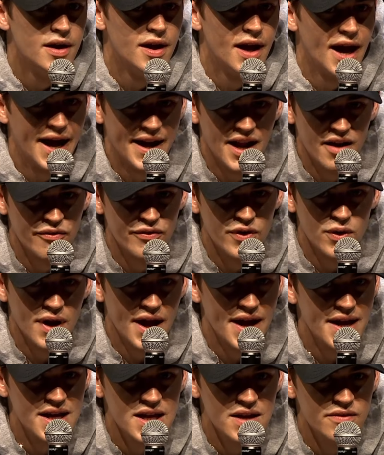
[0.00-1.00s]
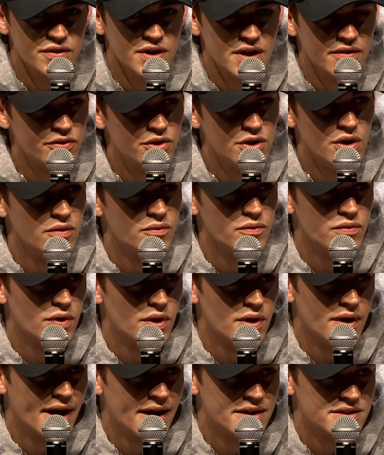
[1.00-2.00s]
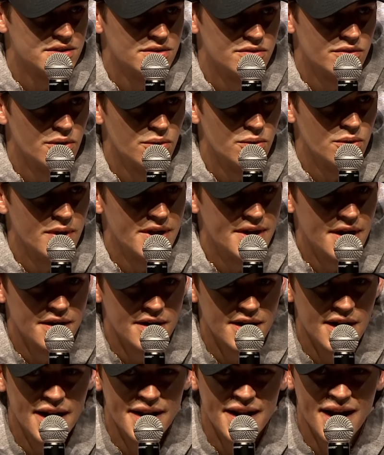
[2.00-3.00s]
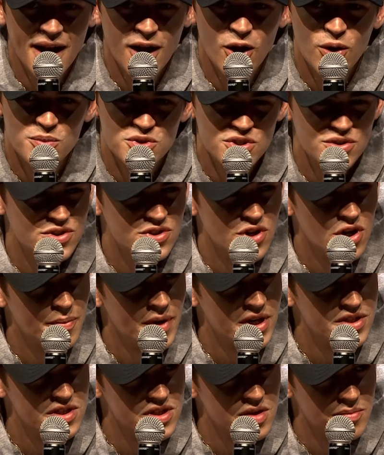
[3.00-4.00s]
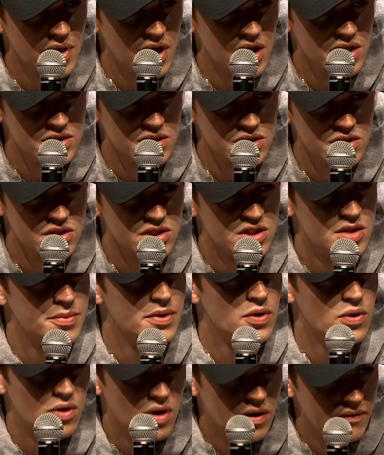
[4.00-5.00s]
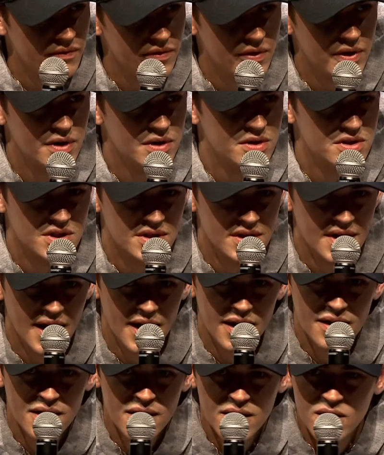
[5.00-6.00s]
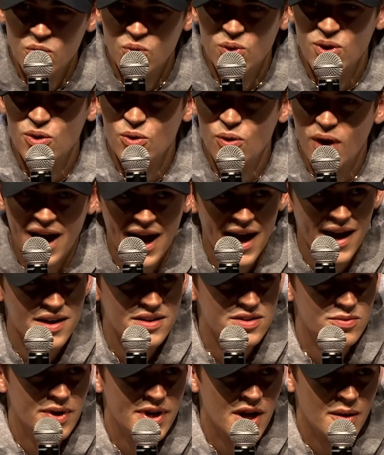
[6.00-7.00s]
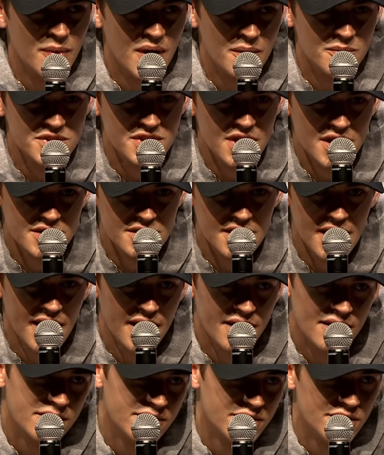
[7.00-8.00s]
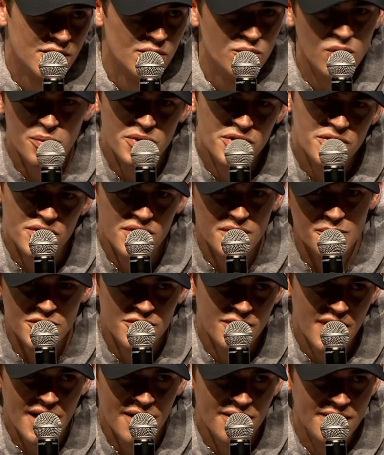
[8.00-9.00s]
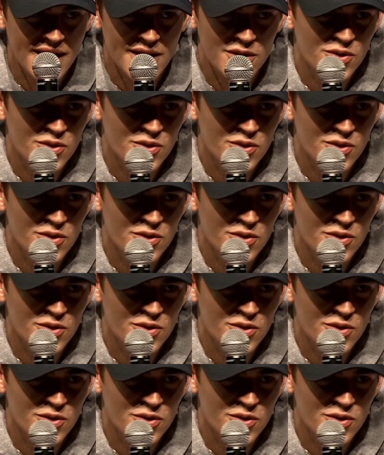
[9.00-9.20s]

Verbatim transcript: And I feel like even if you don't follow the acting career all the way down the line, that helps you so much as a person just to build confidence. And like, we all act when our mum says, like, you know, what were you doing when you were out late?